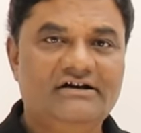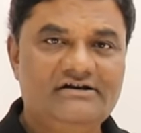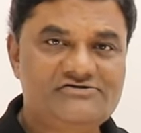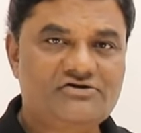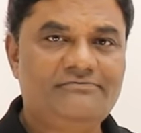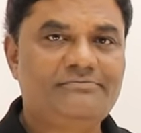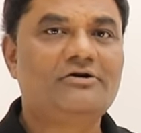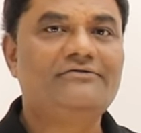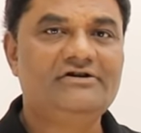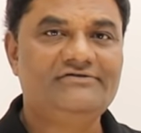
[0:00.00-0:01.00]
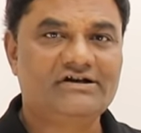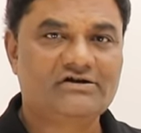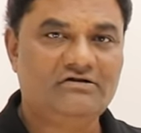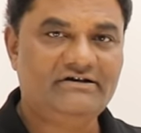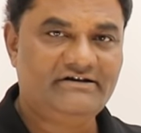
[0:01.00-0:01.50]
Instead of profit, we are
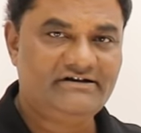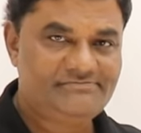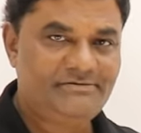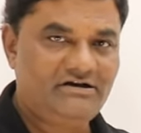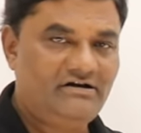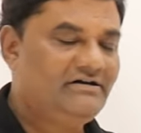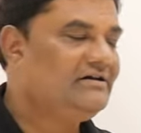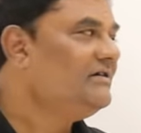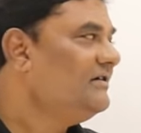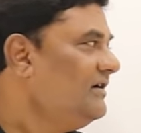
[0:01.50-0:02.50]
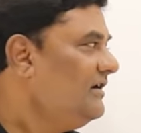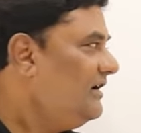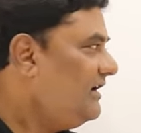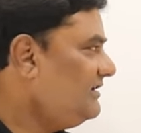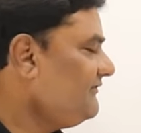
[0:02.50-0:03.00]
calling it as penalty.
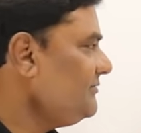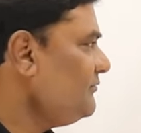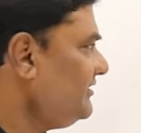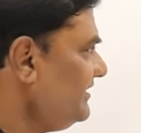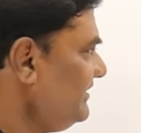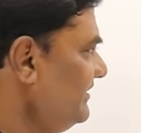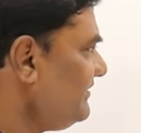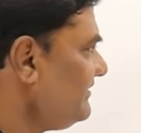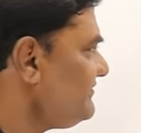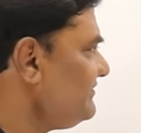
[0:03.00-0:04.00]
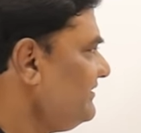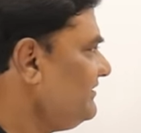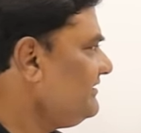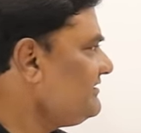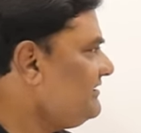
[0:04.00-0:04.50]
And one more thing here is,
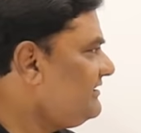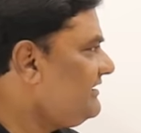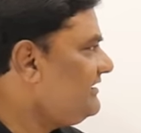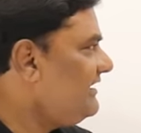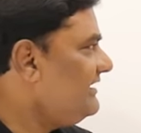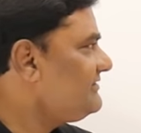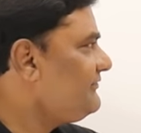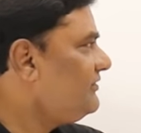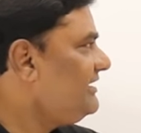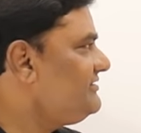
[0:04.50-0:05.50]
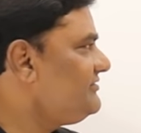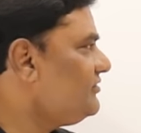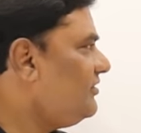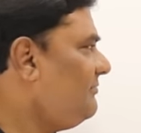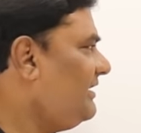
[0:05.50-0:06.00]
these are the deadlines for each
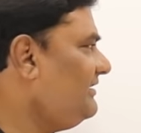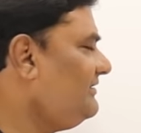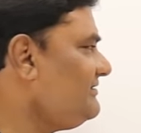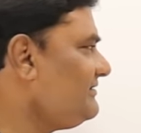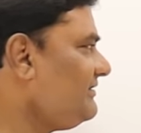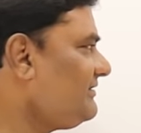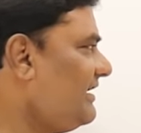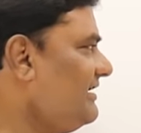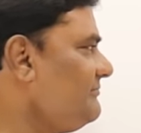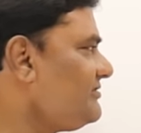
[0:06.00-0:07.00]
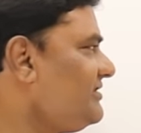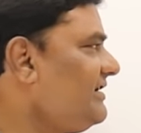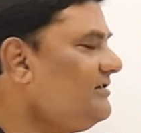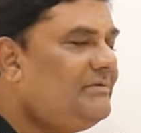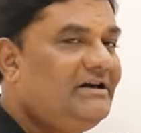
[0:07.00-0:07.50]
job and these are the times
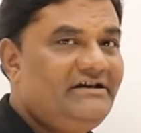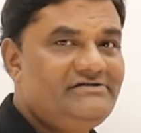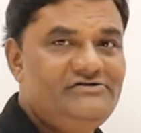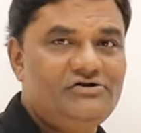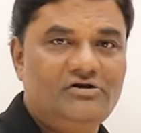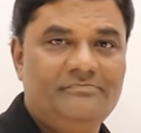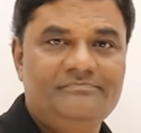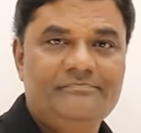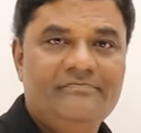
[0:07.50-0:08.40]
taken by each job.